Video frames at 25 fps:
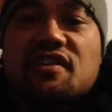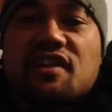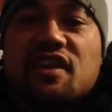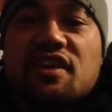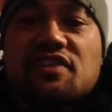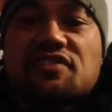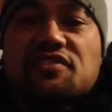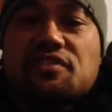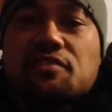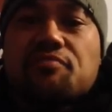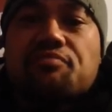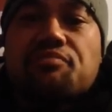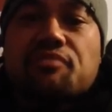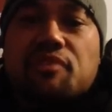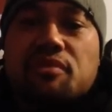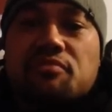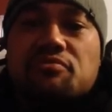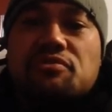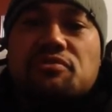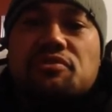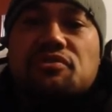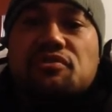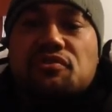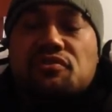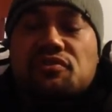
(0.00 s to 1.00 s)
as their
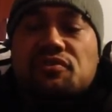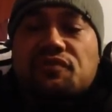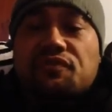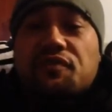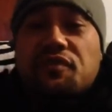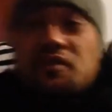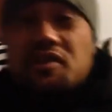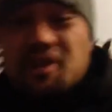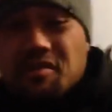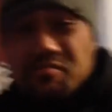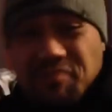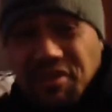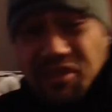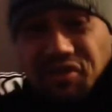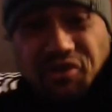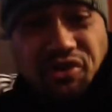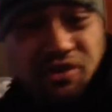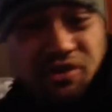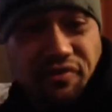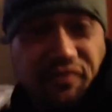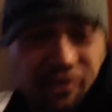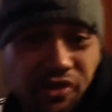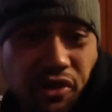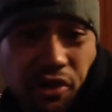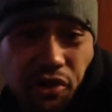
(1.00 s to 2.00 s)
primary source of income and not
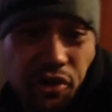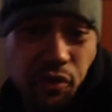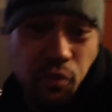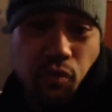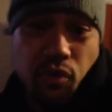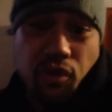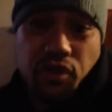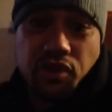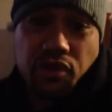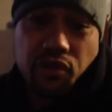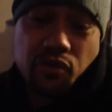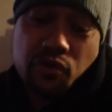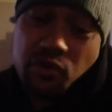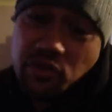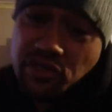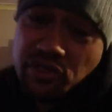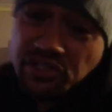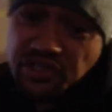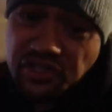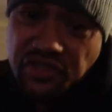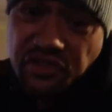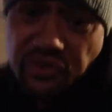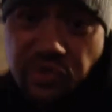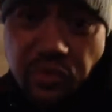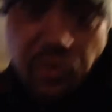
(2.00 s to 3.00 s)
even going to work at all, and
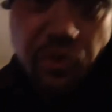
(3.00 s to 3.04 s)
it still